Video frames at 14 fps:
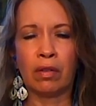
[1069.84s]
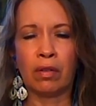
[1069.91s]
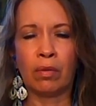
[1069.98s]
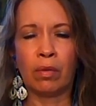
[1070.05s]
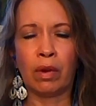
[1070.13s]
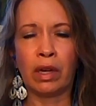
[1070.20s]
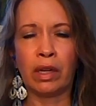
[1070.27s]

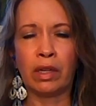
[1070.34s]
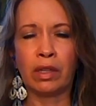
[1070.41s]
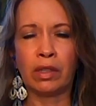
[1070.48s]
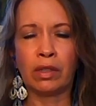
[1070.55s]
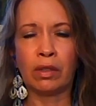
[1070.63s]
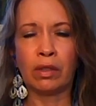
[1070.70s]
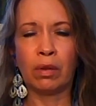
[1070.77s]
ready
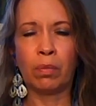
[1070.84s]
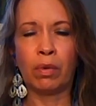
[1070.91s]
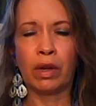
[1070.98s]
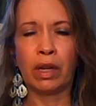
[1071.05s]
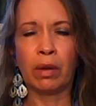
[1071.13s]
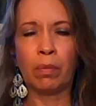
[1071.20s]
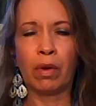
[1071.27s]
to
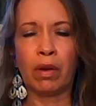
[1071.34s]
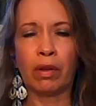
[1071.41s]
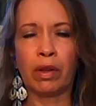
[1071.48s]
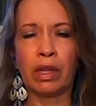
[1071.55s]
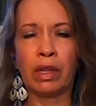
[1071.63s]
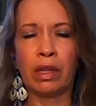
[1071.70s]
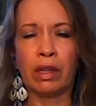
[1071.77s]
bring about
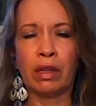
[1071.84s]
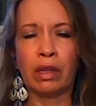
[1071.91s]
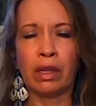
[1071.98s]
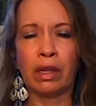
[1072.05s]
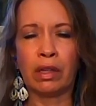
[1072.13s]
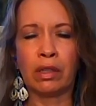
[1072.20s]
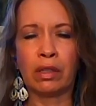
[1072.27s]

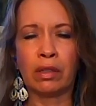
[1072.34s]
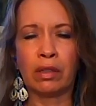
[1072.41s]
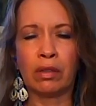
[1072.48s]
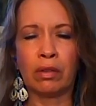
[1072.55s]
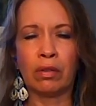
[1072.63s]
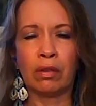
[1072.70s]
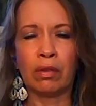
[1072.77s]
healing
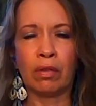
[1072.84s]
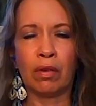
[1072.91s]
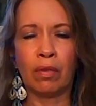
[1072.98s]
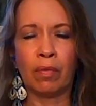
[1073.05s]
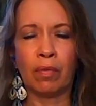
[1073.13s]
to